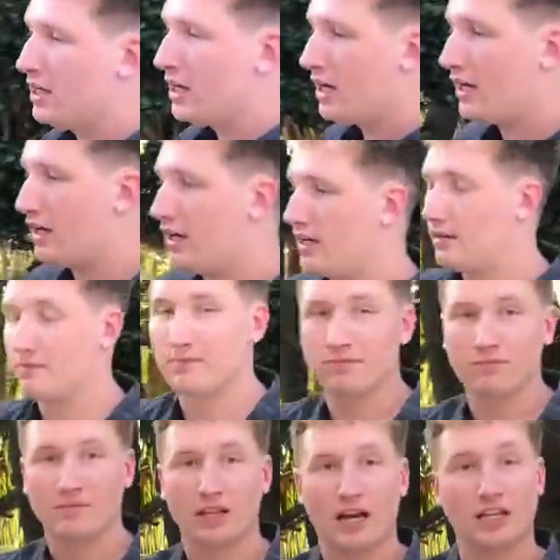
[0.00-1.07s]

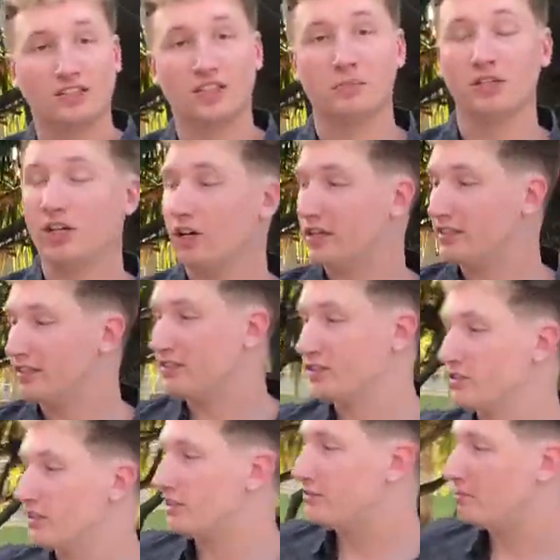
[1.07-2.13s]
Some of y'all could
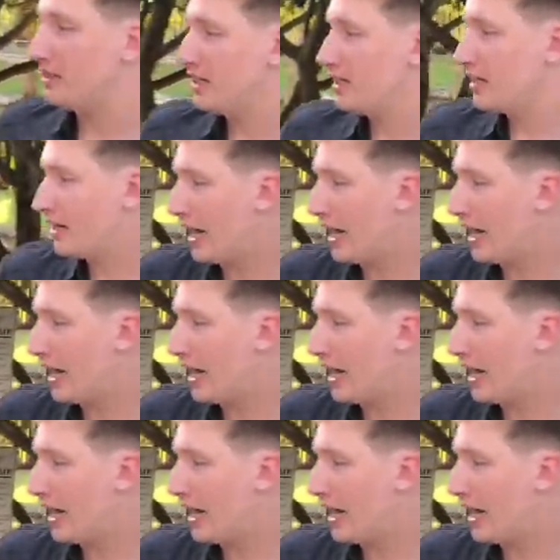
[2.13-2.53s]
disagree with me.